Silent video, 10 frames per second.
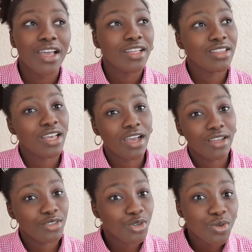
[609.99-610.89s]
the
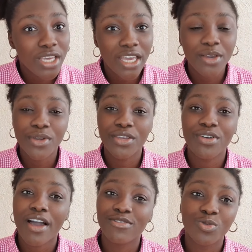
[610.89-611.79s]
UK where you
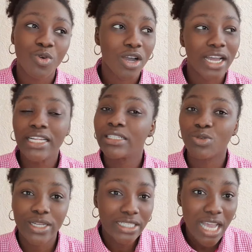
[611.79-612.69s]
have to work
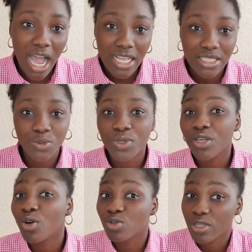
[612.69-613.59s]
20 hours a week
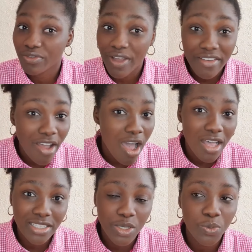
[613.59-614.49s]
or 25
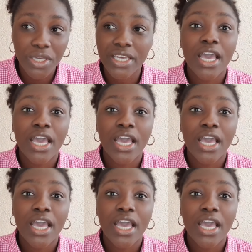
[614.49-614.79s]
hours a week,